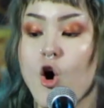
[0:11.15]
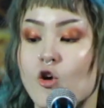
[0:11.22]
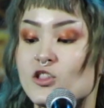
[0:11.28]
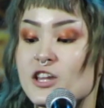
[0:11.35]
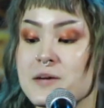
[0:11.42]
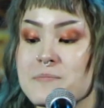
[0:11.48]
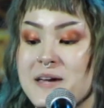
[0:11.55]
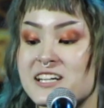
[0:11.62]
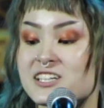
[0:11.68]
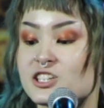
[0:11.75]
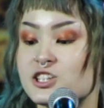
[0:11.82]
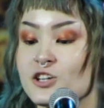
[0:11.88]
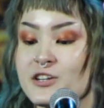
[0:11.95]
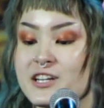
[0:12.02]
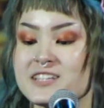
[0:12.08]
only be
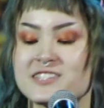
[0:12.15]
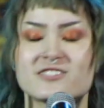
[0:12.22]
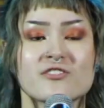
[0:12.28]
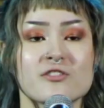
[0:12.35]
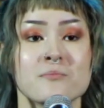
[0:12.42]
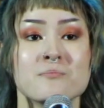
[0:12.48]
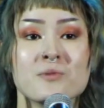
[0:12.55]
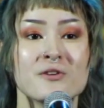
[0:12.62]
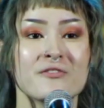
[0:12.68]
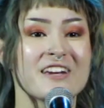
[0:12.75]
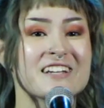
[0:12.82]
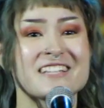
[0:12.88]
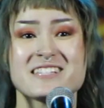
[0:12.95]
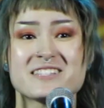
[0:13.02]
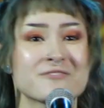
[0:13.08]
included so the
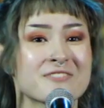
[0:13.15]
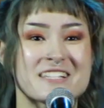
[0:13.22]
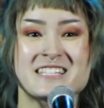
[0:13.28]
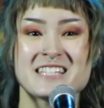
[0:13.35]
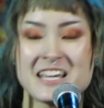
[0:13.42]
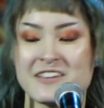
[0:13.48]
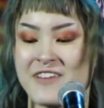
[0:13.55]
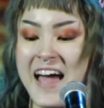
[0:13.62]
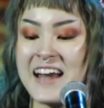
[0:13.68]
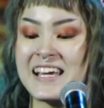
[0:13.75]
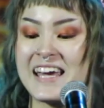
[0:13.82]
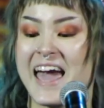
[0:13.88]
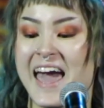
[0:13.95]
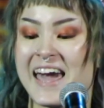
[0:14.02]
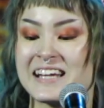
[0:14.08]
movie doesn't receive
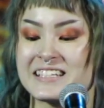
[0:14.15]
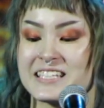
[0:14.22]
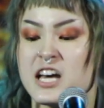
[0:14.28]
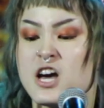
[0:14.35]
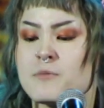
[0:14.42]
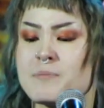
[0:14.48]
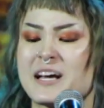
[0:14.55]
any hate